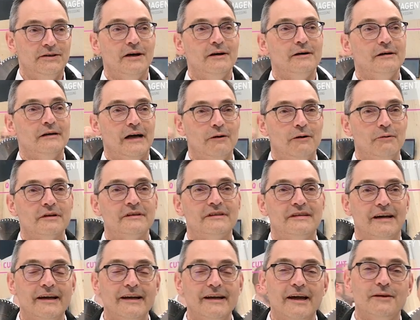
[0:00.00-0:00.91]
You know, our
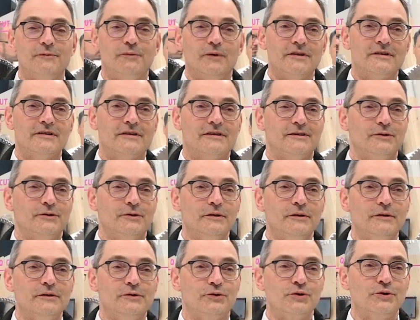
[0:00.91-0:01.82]
target was
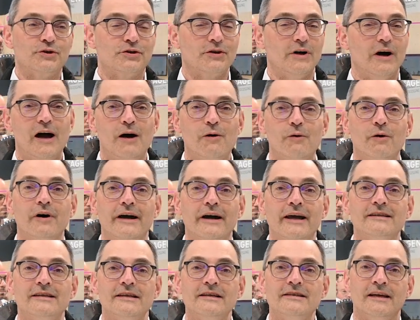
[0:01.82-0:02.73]
to, to show our
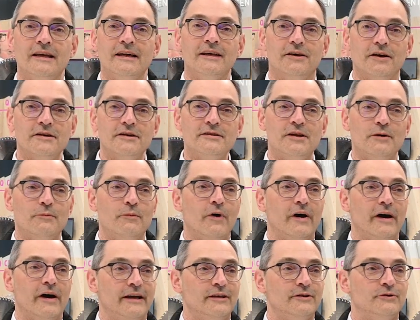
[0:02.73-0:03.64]
existing
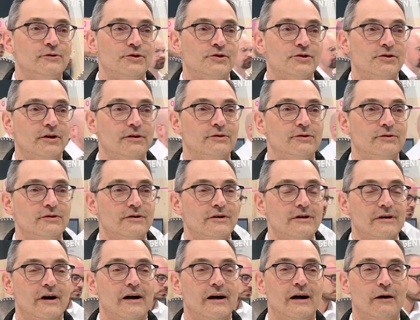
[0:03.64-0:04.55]
customer and to show to
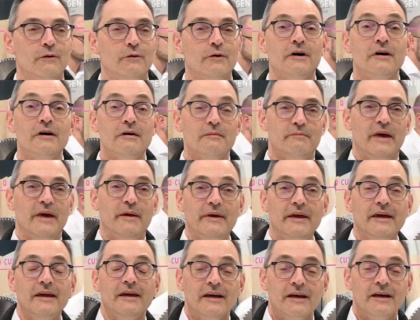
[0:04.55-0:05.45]
uh, our
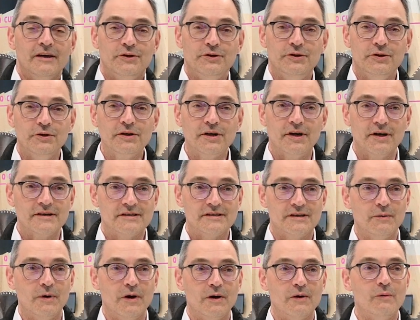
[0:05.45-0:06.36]
maybe new
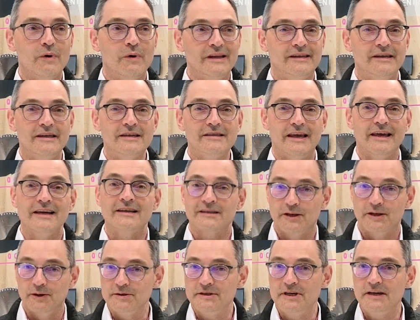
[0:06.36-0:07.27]
customer what is
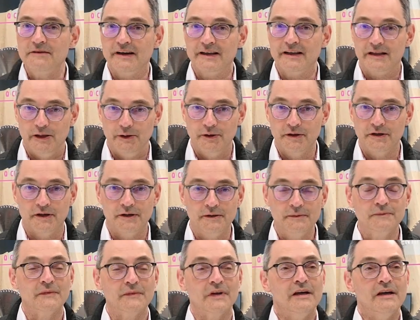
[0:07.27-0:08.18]
exclusive at
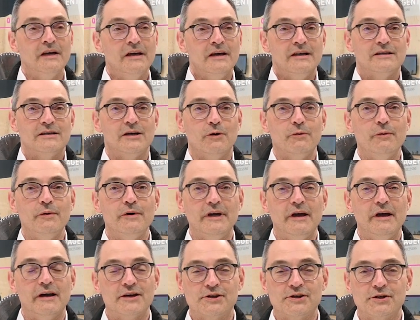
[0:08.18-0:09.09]
LEUCO. So
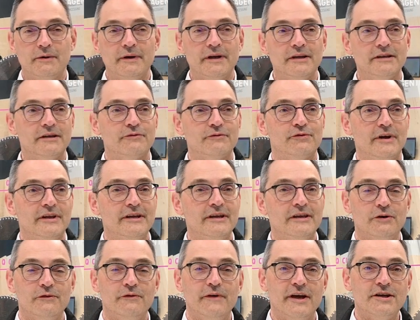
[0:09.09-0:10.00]
we are showing different
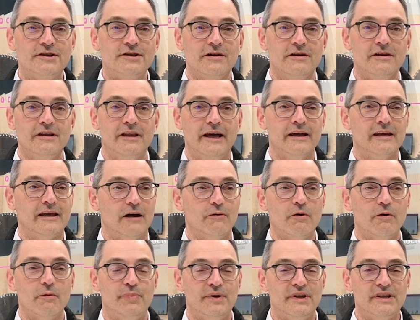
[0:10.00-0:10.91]
innovation like
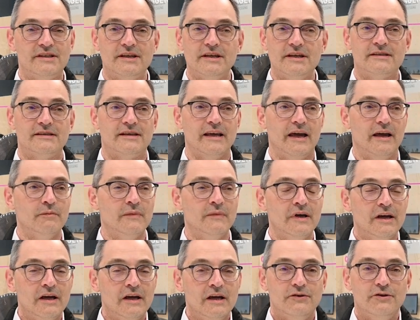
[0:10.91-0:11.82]
our P system,
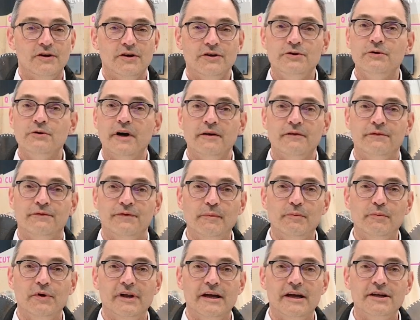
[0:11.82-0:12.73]
the new
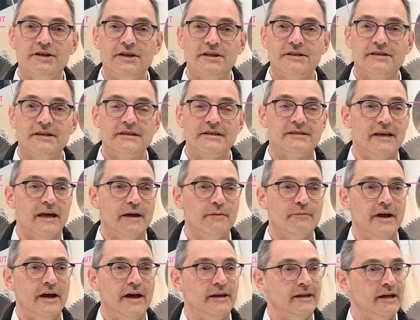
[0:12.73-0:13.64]
Fibonacci
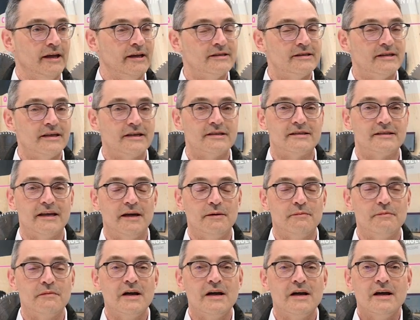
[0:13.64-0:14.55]
system and N
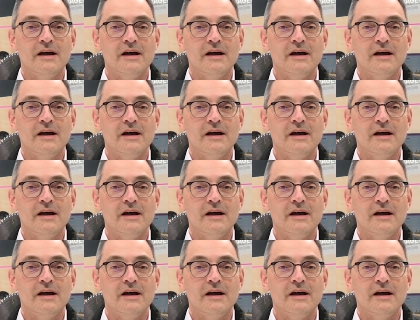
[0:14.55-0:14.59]
system,